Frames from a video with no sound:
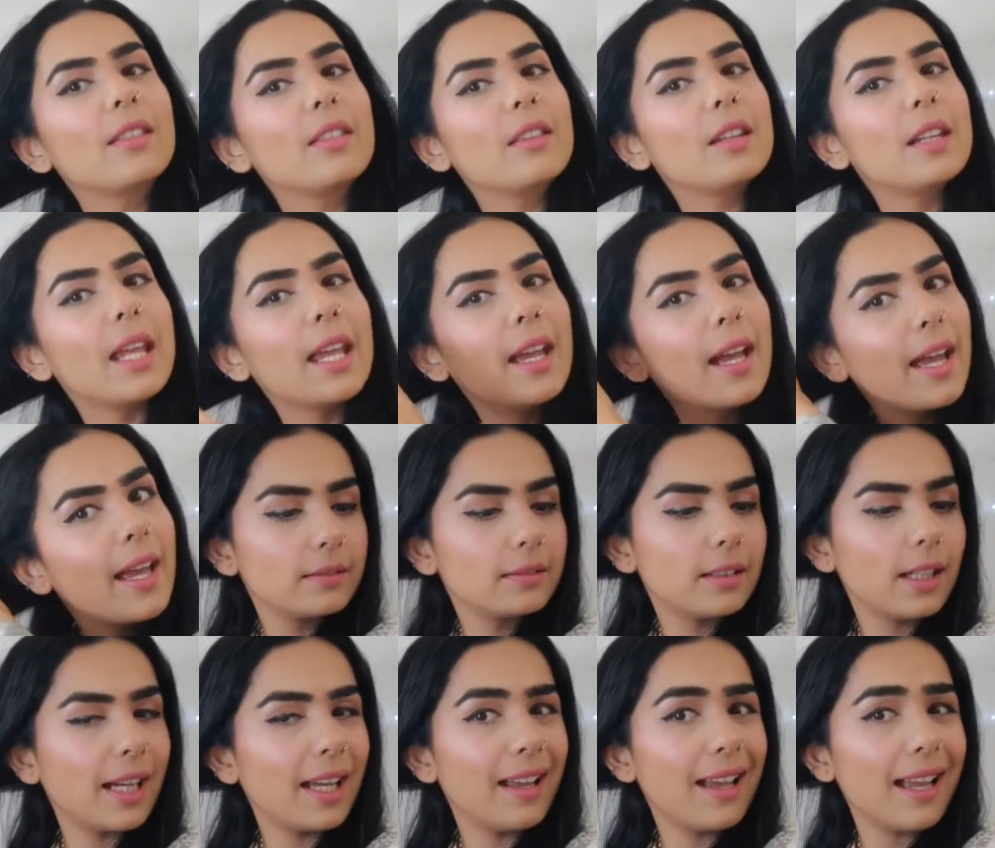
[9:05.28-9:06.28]
in the day,
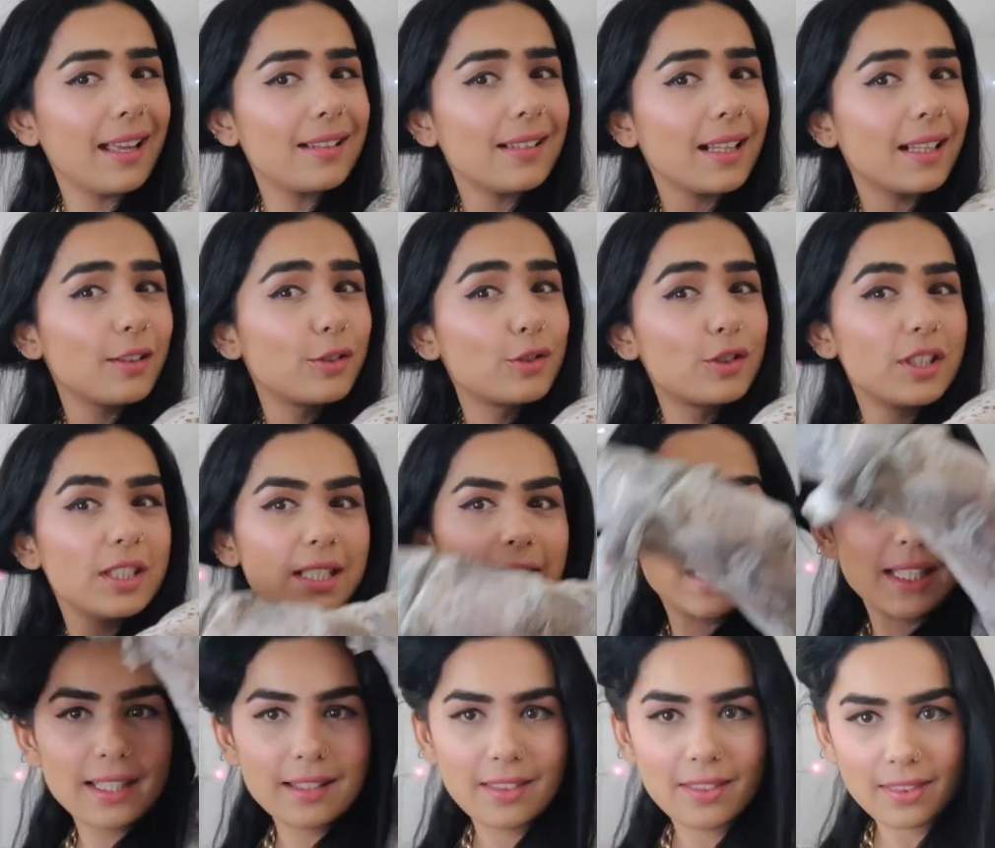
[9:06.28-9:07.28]
I had like
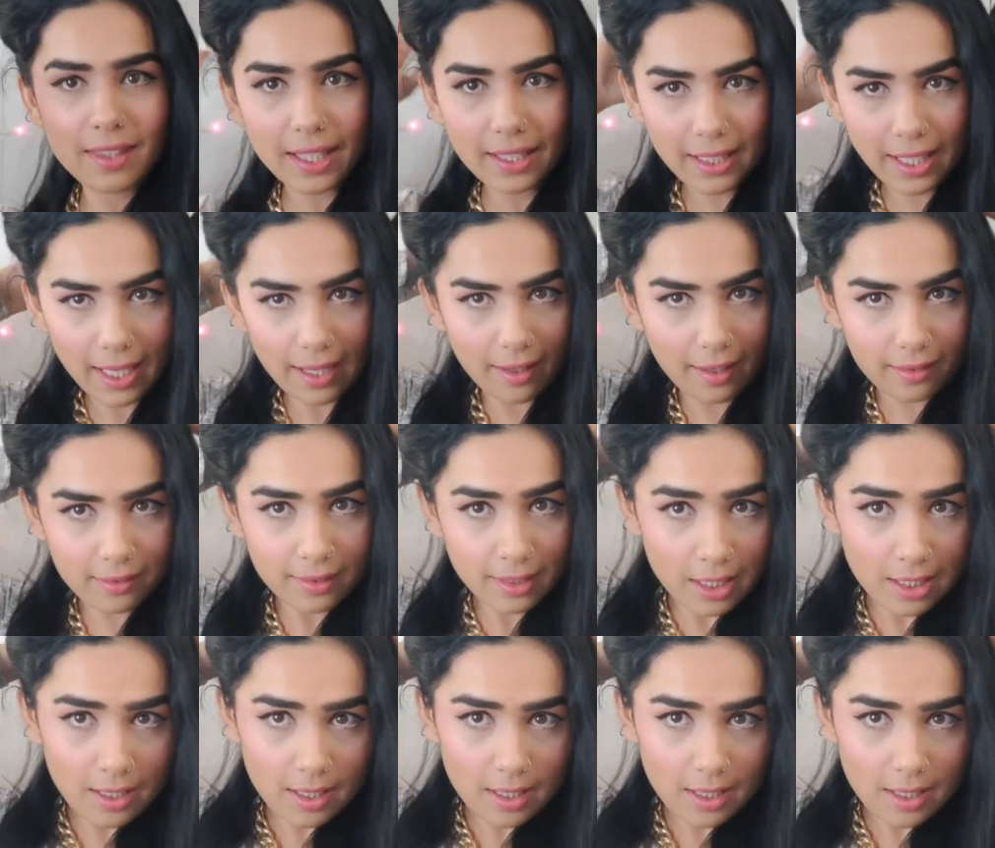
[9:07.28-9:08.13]
really thick hair.